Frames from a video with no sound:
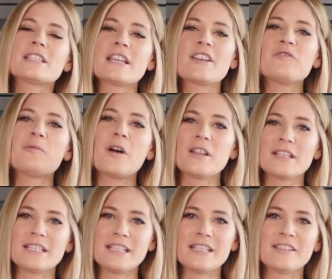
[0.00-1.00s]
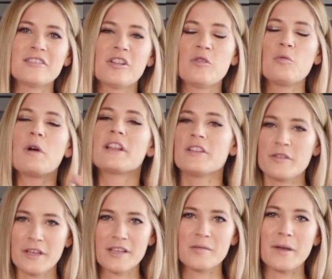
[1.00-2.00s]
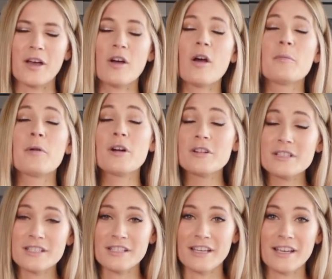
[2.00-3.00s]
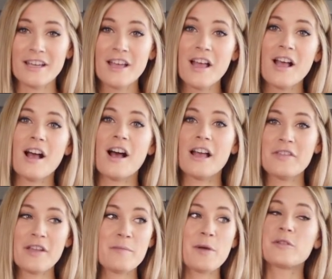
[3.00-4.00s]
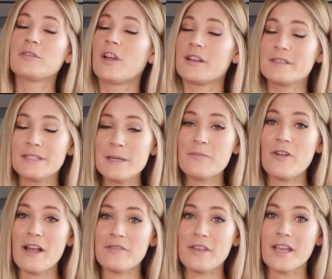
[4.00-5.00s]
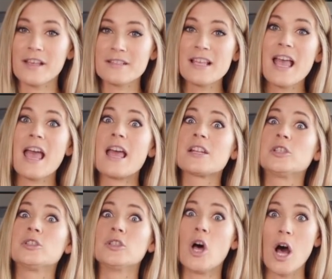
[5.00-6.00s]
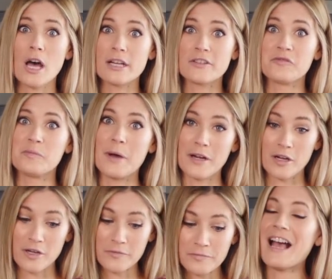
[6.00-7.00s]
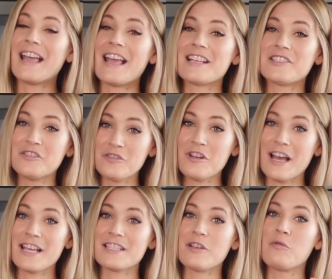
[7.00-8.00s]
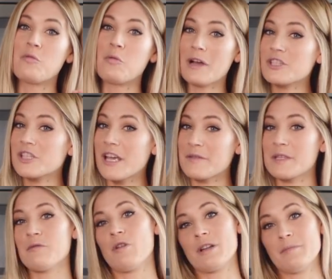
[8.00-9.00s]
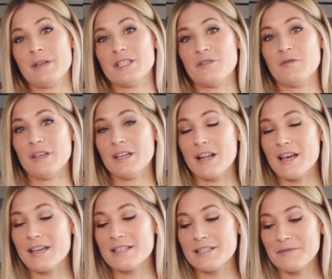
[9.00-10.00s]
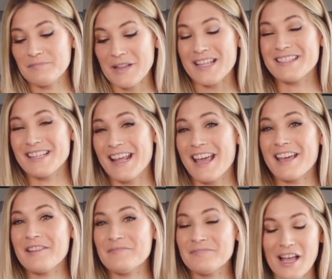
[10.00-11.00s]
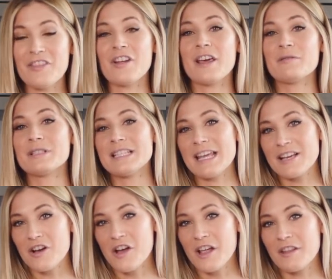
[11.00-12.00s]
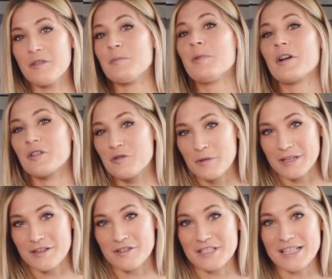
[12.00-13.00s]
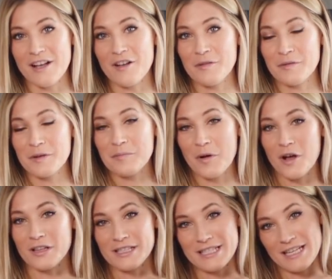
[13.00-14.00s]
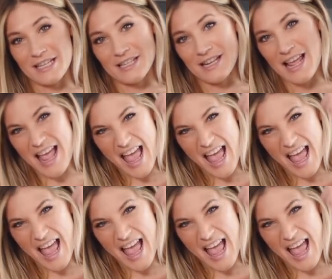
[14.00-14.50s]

think of Paula Deen, what do you think about? Personally, I think about a lot of deep fried things and a lot of butter. I asked you guys what chefs you wanted me to veganize, and today I thought I would take on the butter queen herself, Paula Deen.